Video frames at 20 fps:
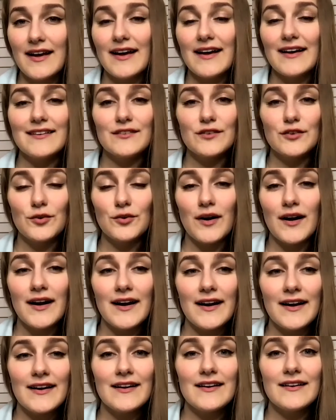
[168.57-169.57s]
and
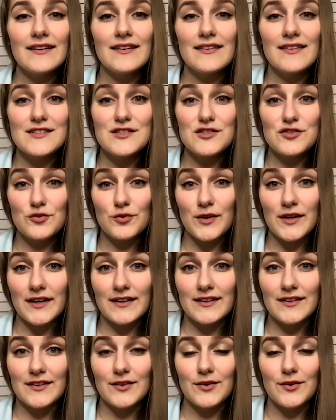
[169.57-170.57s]
try this
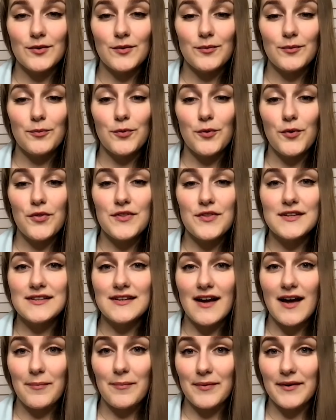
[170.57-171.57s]
trick to put the
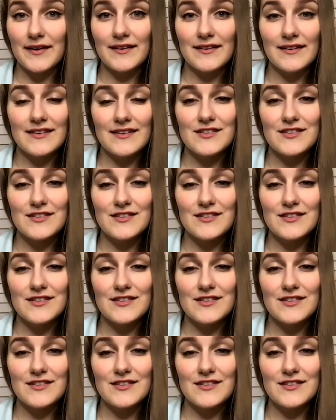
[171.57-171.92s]
topic,